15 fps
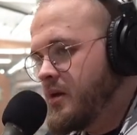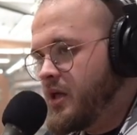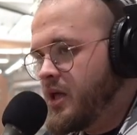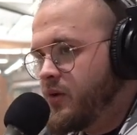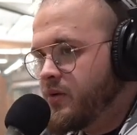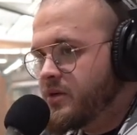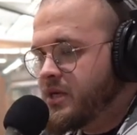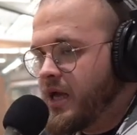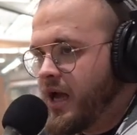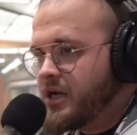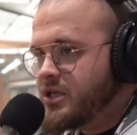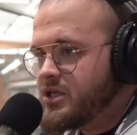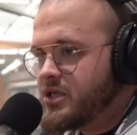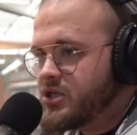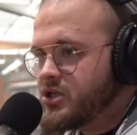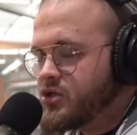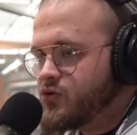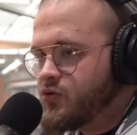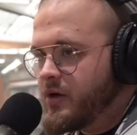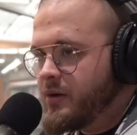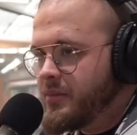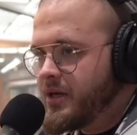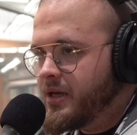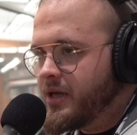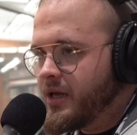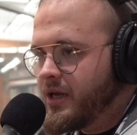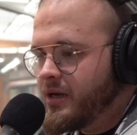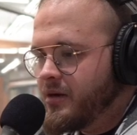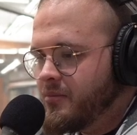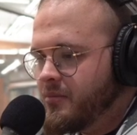He was actually streaming
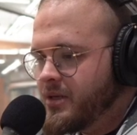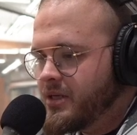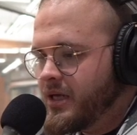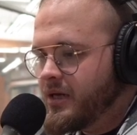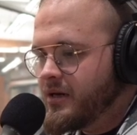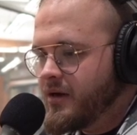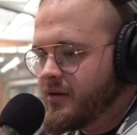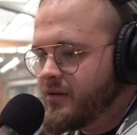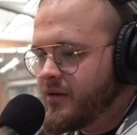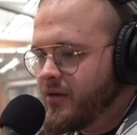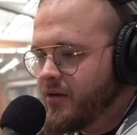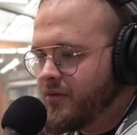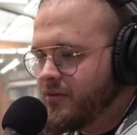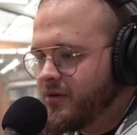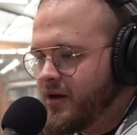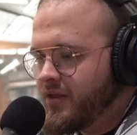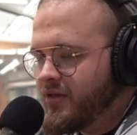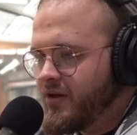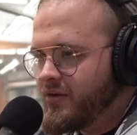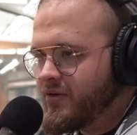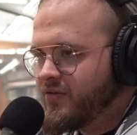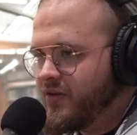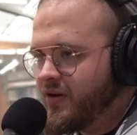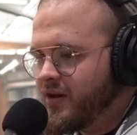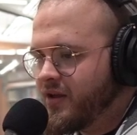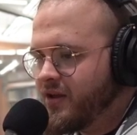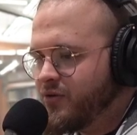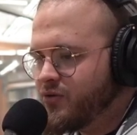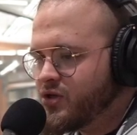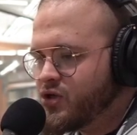in Medina, though. I thought it was
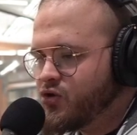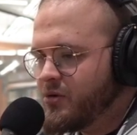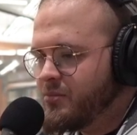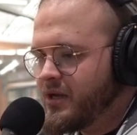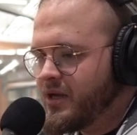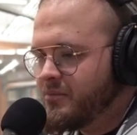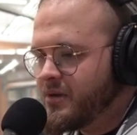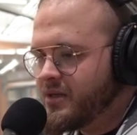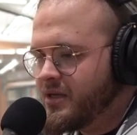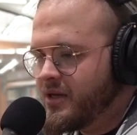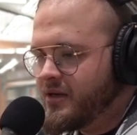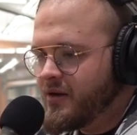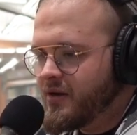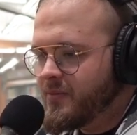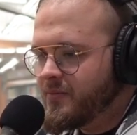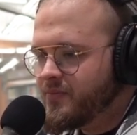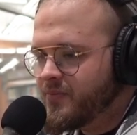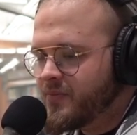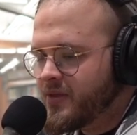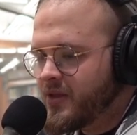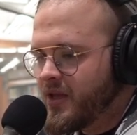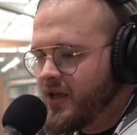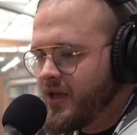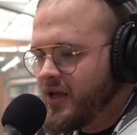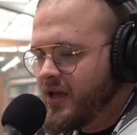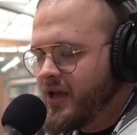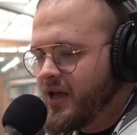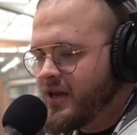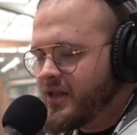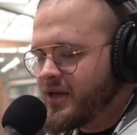funny. He was streaming in Medina,
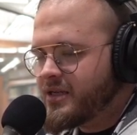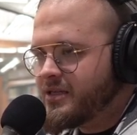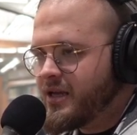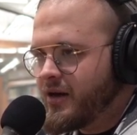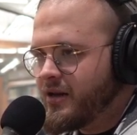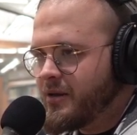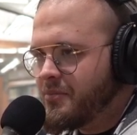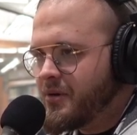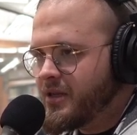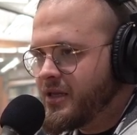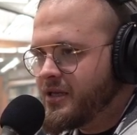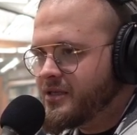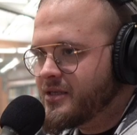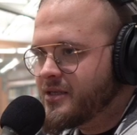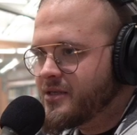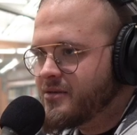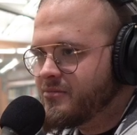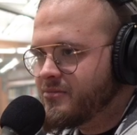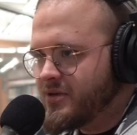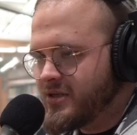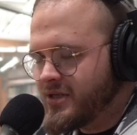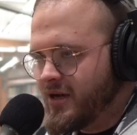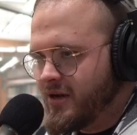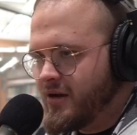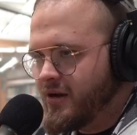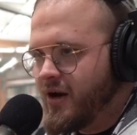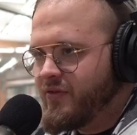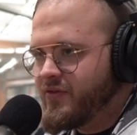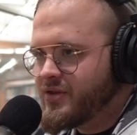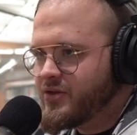and like Saudi police just like cut
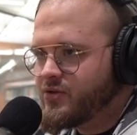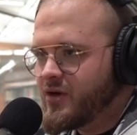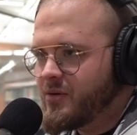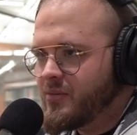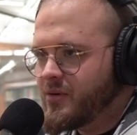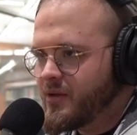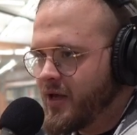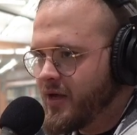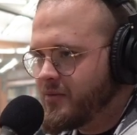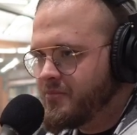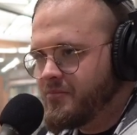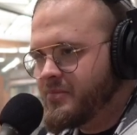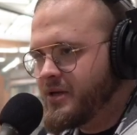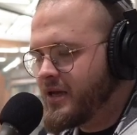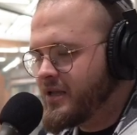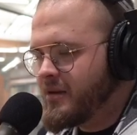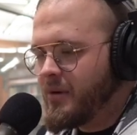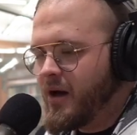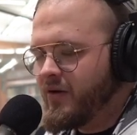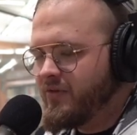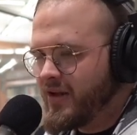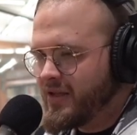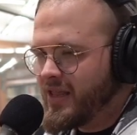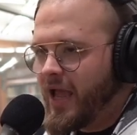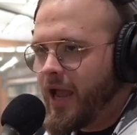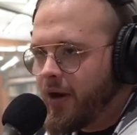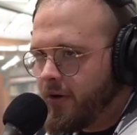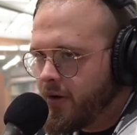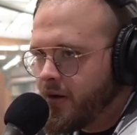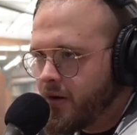off his streamer and like kicked him out of like the
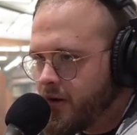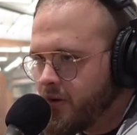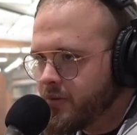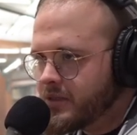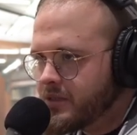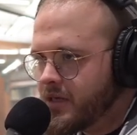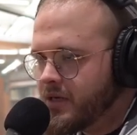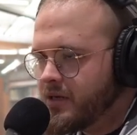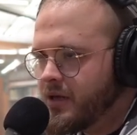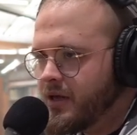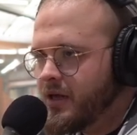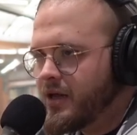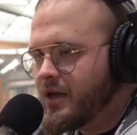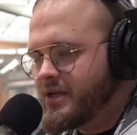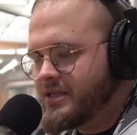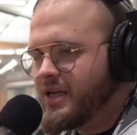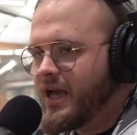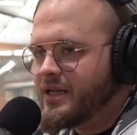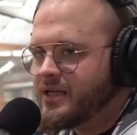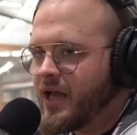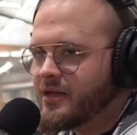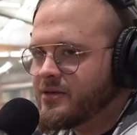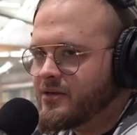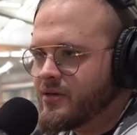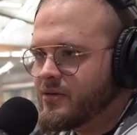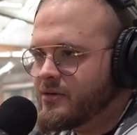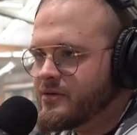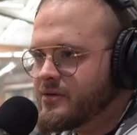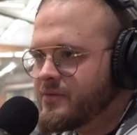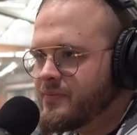area he was in because he had
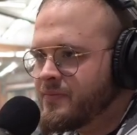tattoos.